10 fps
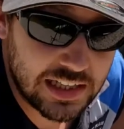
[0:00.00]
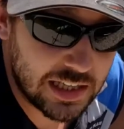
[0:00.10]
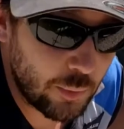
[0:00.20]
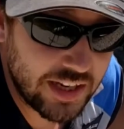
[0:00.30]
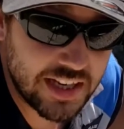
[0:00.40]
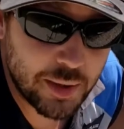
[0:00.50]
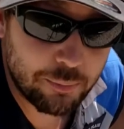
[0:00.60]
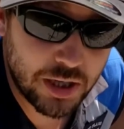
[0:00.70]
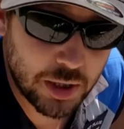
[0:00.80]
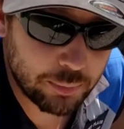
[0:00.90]
we hit a
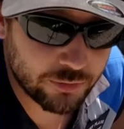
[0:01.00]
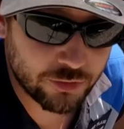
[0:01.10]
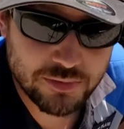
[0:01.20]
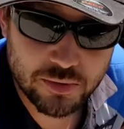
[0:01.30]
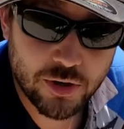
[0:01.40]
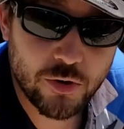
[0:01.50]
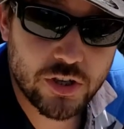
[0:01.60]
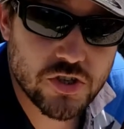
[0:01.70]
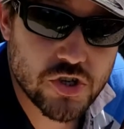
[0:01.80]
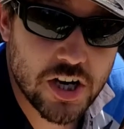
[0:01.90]
bump from some road
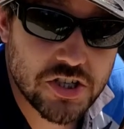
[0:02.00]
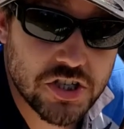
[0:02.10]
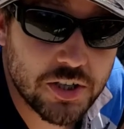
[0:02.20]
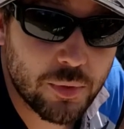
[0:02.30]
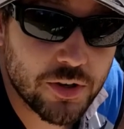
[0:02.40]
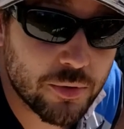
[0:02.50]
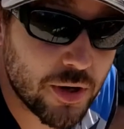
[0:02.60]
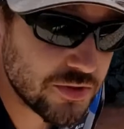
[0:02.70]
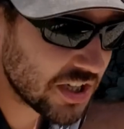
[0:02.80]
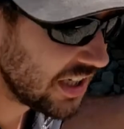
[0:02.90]
construction where the
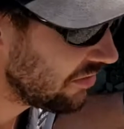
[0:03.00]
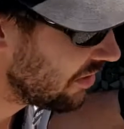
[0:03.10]
road's uneven